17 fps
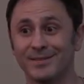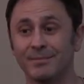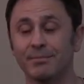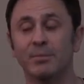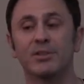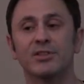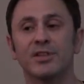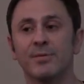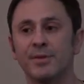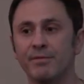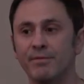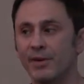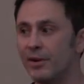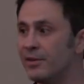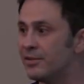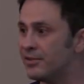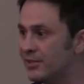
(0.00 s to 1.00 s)
But something
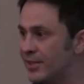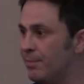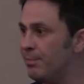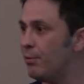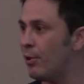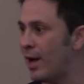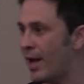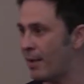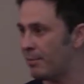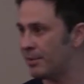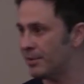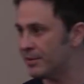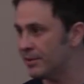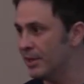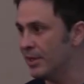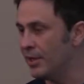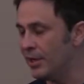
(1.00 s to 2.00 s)
very simple
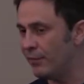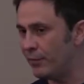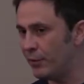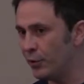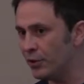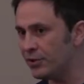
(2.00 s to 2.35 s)
happens. If you're